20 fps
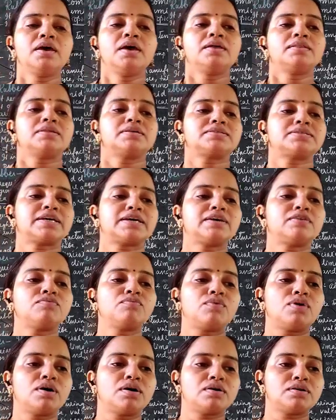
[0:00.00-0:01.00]
The second
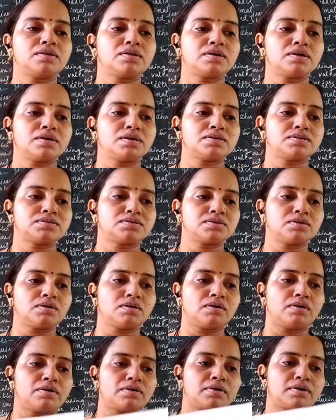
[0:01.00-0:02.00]
one is
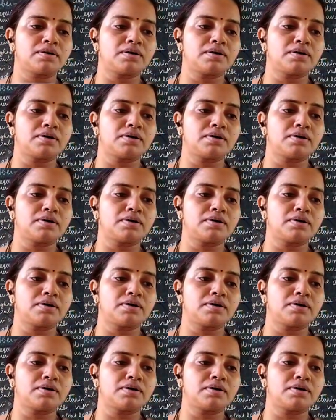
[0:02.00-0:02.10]
your